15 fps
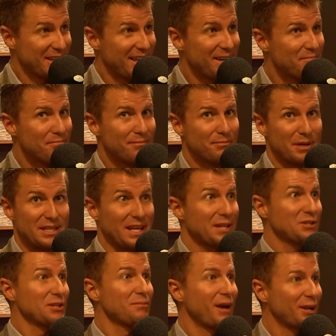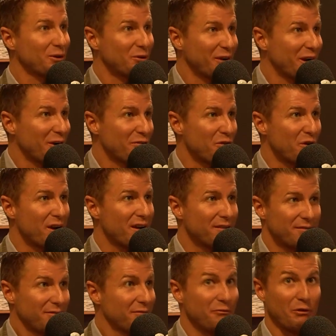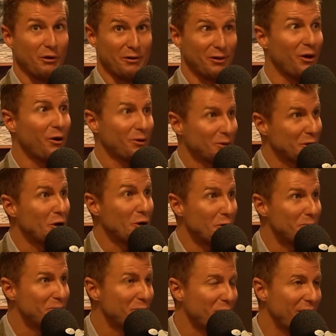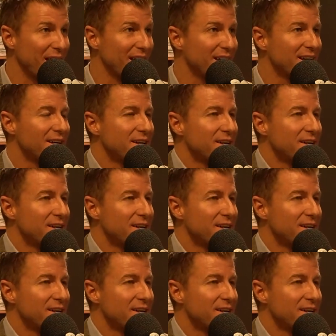get potentially medical care for long term, right?